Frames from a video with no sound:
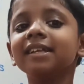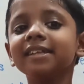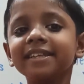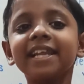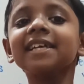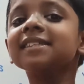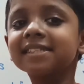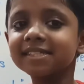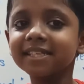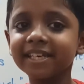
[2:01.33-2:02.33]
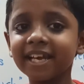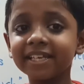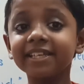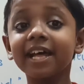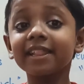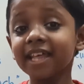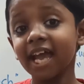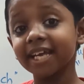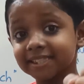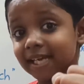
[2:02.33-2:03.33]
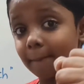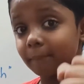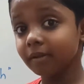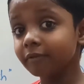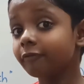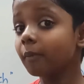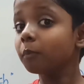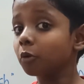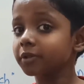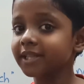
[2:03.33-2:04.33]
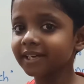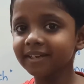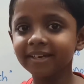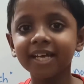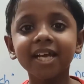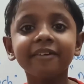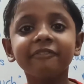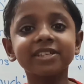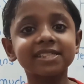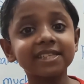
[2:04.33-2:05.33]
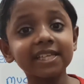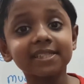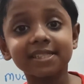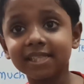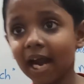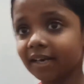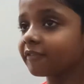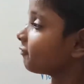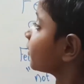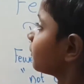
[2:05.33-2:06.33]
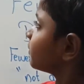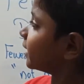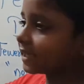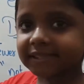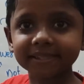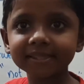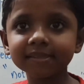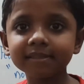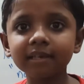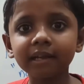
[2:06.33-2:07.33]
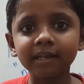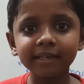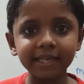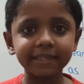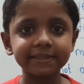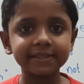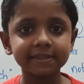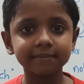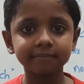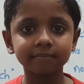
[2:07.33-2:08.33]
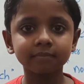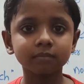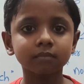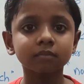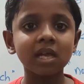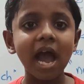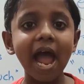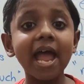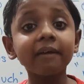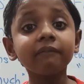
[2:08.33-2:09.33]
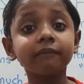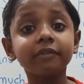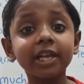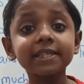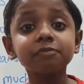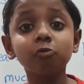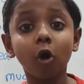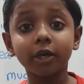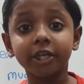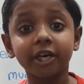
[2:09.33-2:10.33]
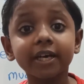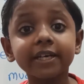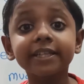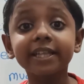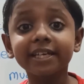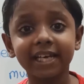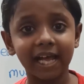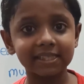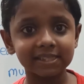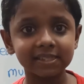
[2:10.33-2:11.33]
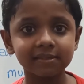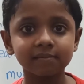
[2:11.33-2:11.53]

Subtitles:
Let's see another example for both. First, let's start from less. Less. I have less water in the glass.